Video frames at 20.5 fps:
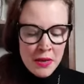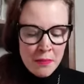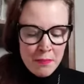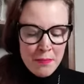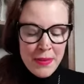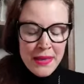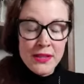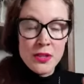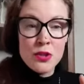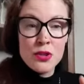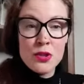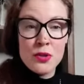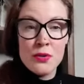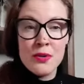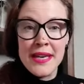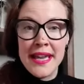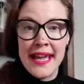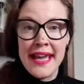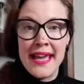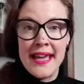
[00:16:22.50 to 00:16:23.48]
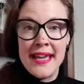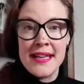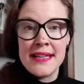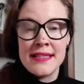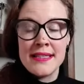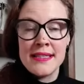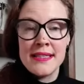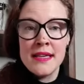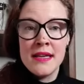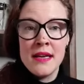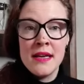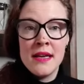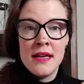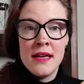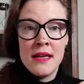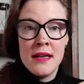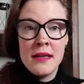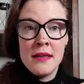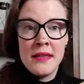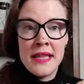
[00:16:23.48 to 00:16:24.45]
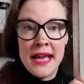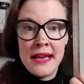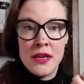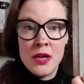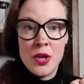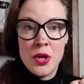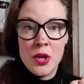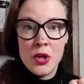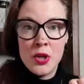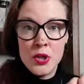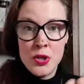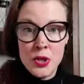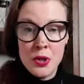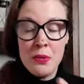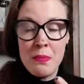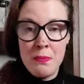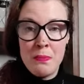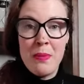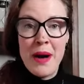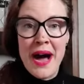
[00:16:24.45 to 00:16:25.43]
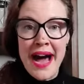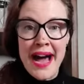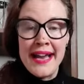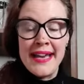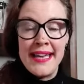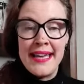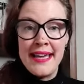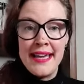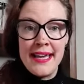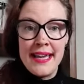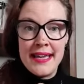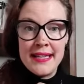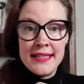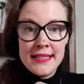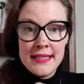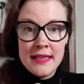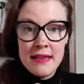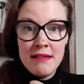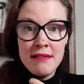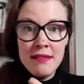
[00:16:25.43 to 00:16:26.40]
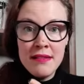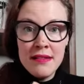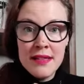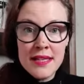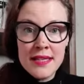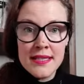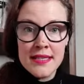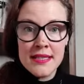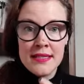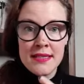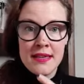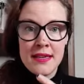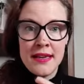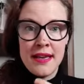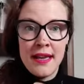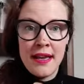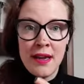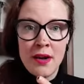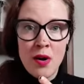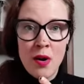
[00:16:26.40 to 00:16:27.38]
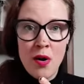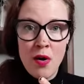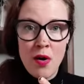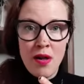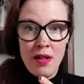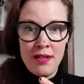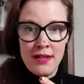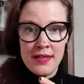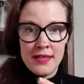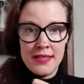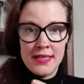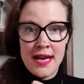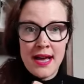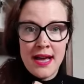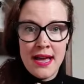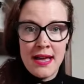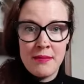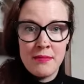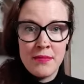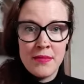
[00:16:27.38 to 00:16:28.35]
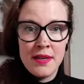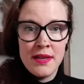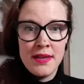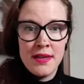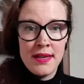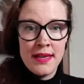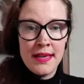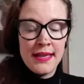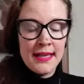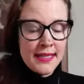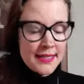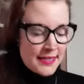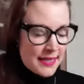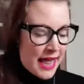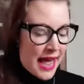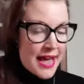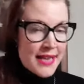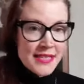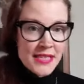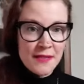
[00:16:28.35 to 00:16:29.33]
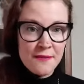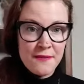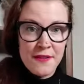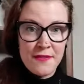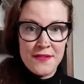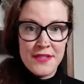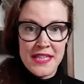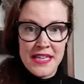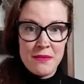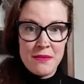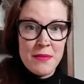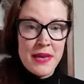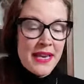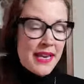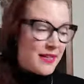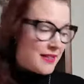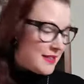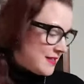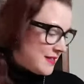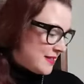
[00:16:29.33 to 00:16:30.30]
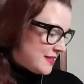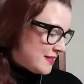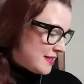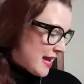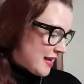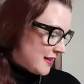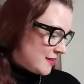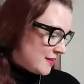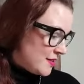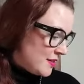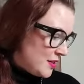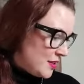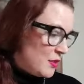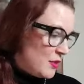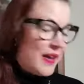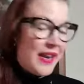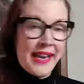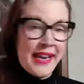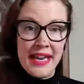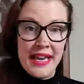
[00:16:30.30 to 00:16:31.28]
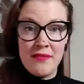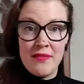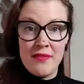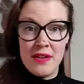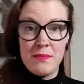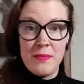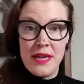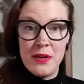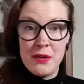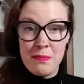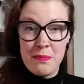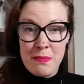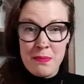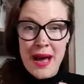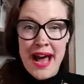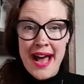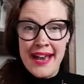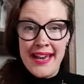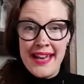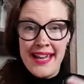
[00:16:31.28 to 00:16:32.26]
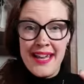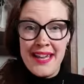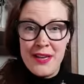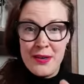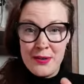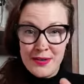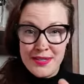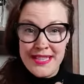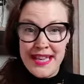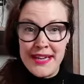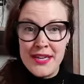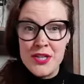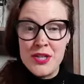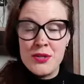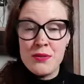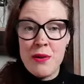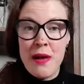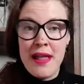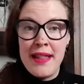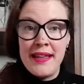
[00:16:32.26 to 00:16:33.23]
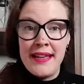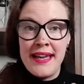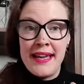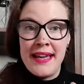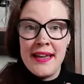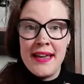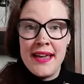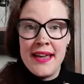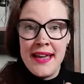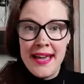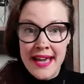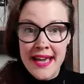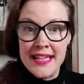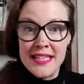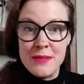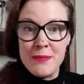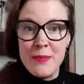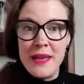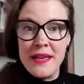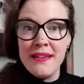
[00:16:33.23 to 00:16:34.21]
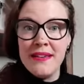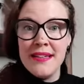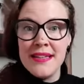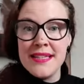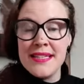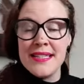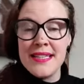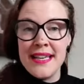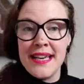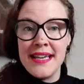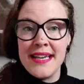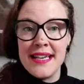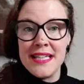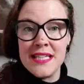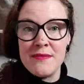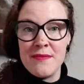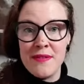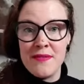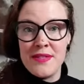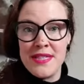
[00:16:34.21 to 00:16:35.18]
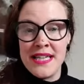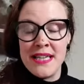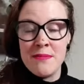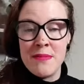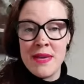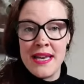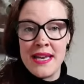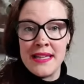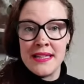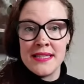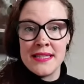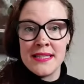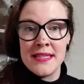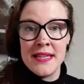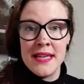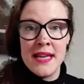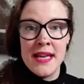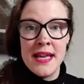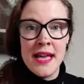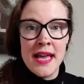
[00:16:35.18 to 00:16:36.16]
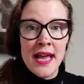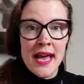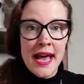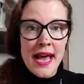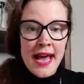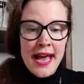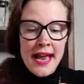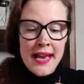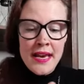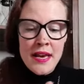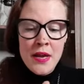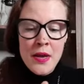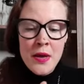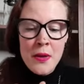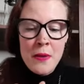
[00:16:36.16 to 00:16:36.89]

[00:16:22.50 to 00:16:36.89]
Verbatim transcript: but the truth is that your body is listening all the time. These last 15 minutes that you were here with me, your body, your sexuality has been listening these 15 minutes. And